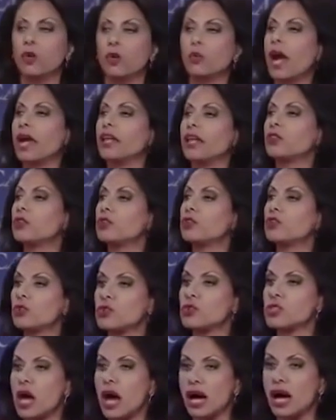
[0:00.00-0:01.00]
a right to
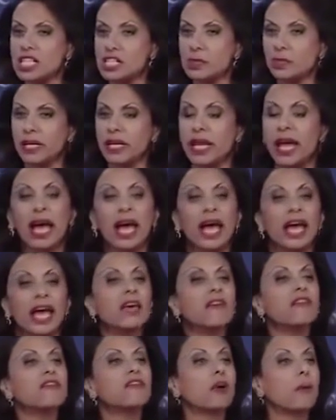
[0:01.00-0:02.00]
choose a husband.
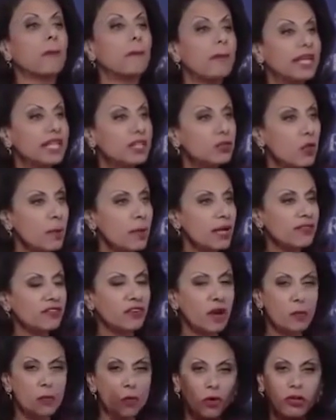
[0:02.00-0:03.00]
He forbid women
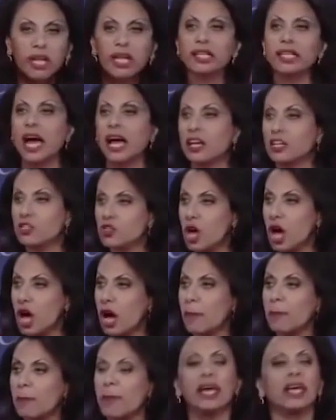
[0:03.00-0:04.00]
from wearing the
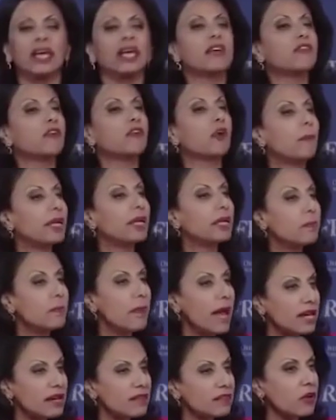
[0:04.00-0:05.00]
hijab. He forbid
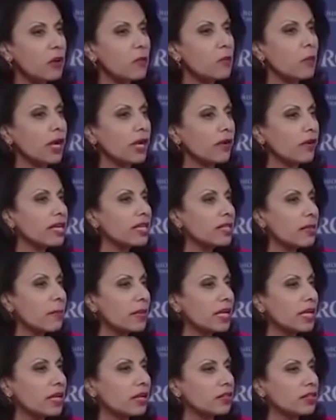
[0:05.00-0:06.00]
men from wearing the
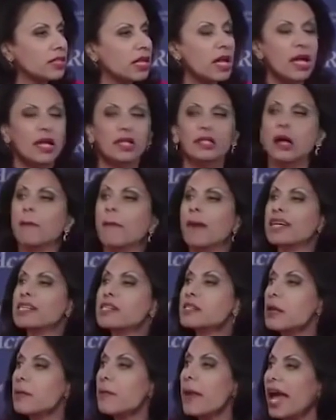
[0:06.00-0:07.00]
beard. The
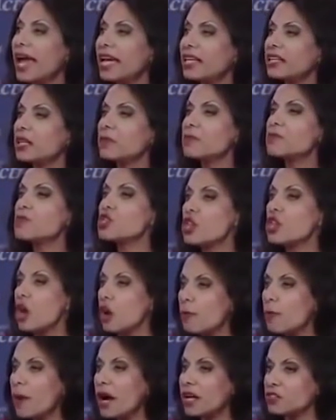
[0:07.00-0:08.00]
Muslims hate him so
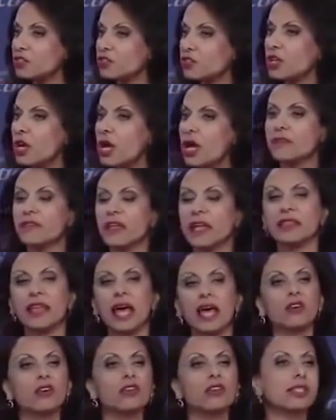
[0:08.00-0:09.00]
much that
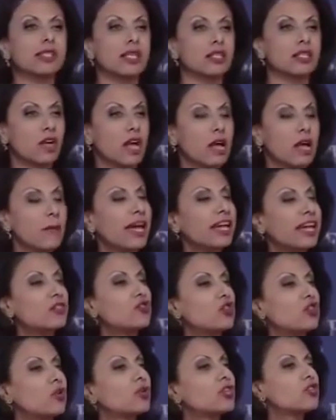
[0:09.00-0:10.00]
they consider him a
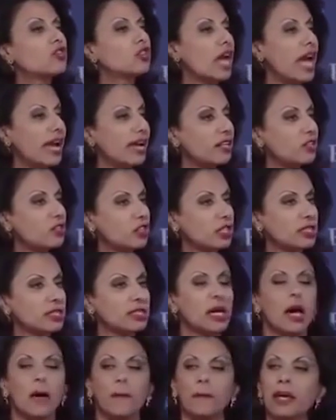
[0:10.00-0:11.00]
Jewish agent,
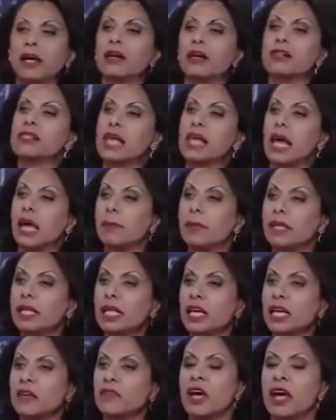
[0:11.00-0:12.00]
because they
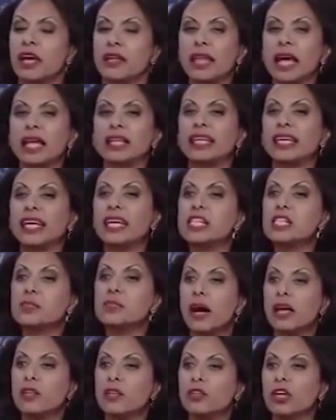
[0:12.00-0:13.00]
believe that his
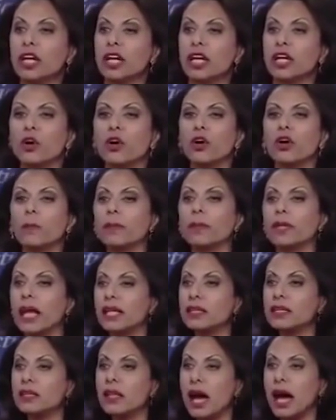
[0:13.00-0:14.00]
mother in her
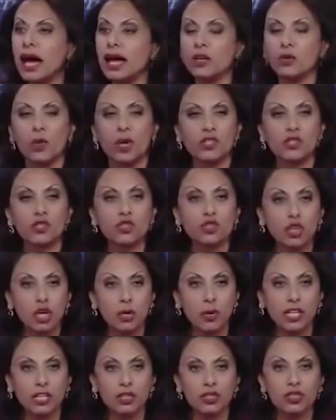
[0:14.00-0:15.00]
bloodline was
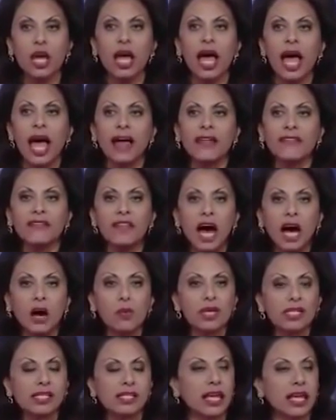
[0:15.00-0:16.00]
Jewish, and that
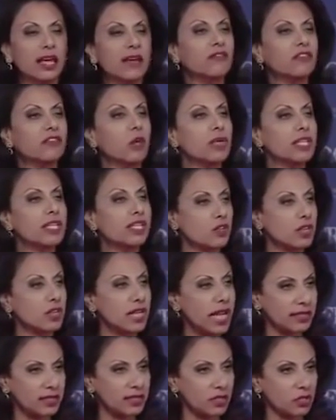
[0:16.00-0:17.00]
was the influence on
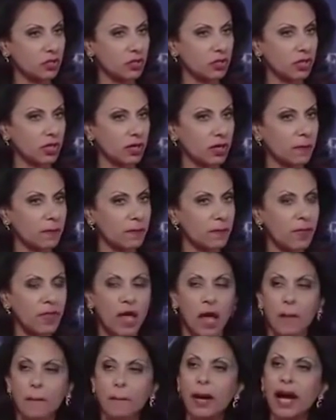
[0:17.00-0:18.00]
Ataturk.
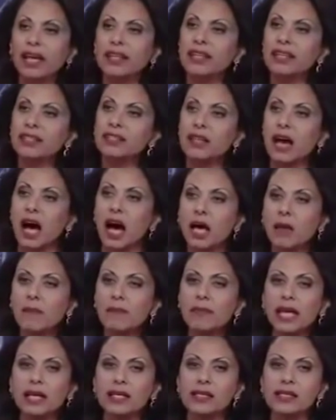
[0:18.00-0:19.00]
By the time
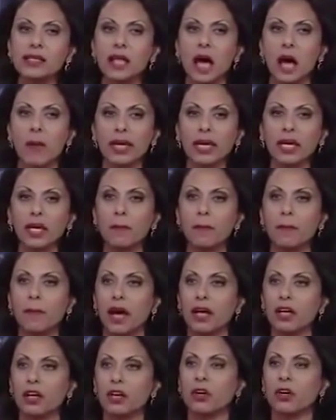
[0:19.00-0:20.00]
the Islamic
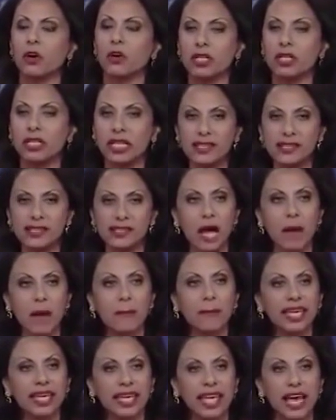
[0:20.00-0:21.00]
Empire, or the
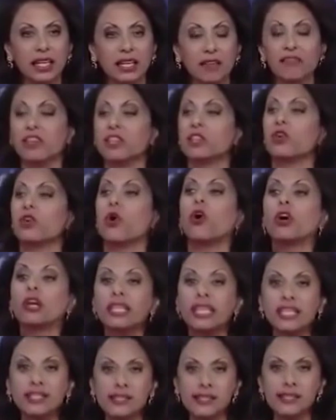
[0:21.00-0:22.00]
Islamic Caliphate, or
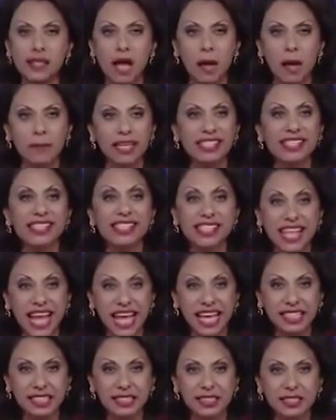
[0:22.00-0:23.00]
the Islamic
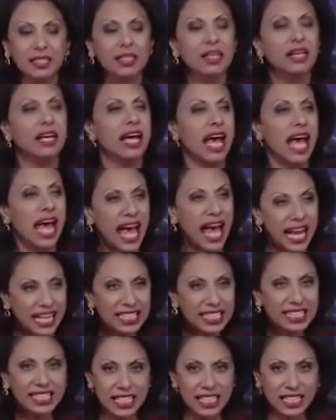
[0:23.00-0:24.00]
State
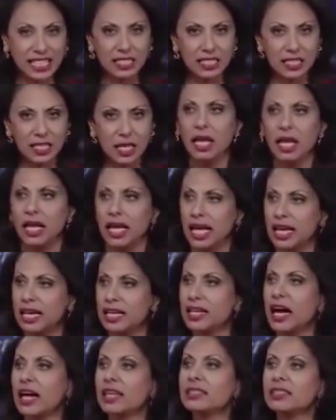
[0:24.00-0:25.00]
ended in
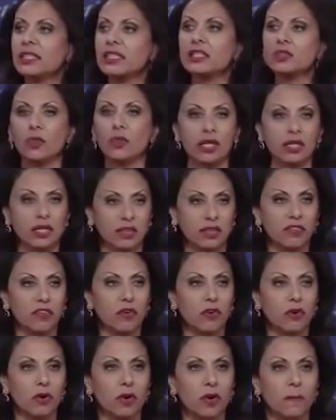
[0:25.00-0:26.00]

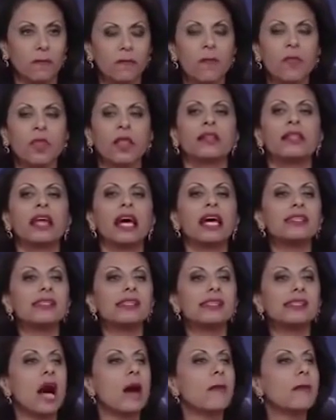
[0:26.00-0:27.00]
1924, the
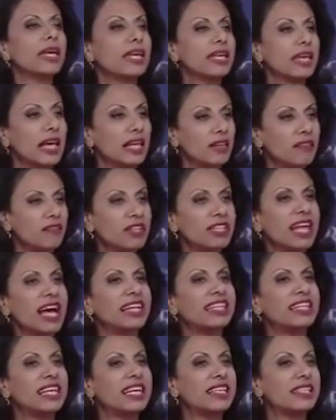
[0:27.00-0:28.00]
Islamic Caliphate
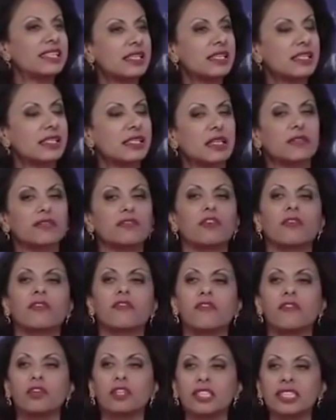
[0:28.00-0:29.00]
had existed for
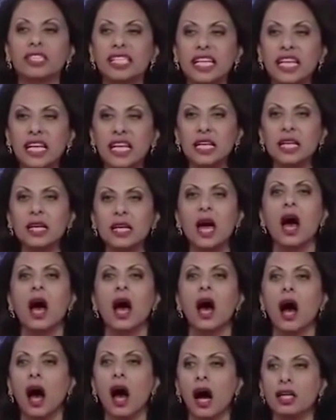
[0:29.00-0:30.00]

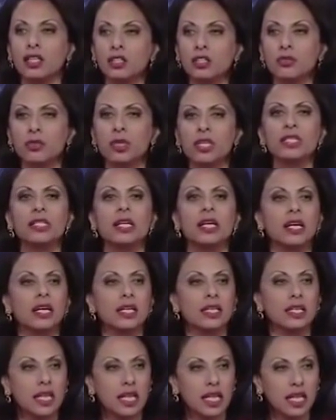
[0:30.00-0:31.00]
1400
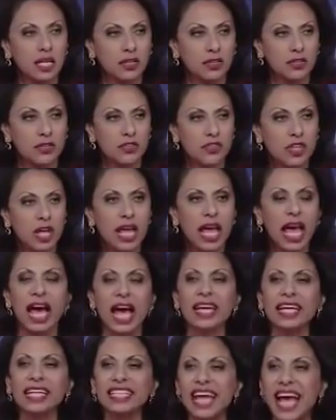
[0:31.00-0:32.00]
years,
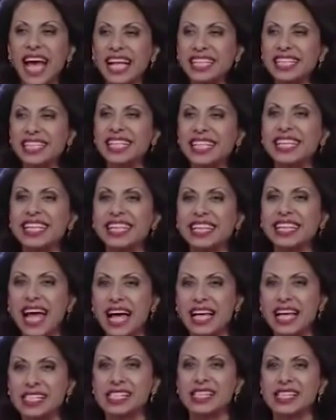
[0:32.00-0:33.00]
and it ended
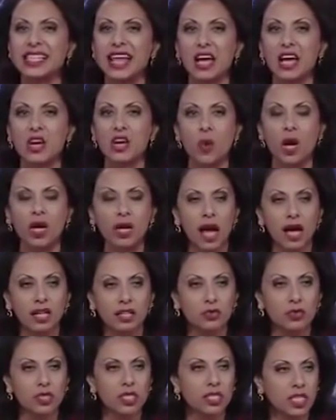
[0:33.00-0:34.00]
less than
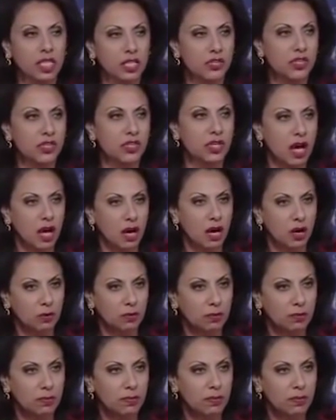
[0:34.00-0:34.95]
100 years ago.